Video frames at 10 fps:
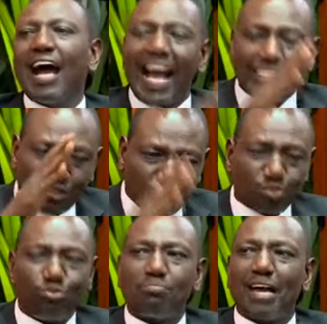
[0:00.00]
I
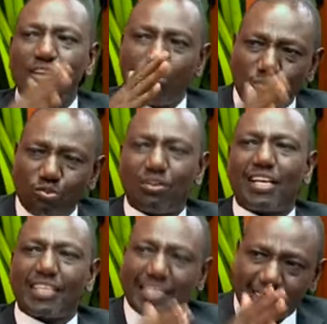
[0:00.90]
stood by Uhuru
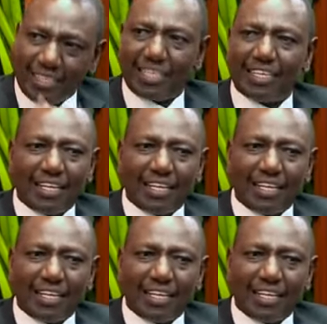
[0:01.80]
Kenyatta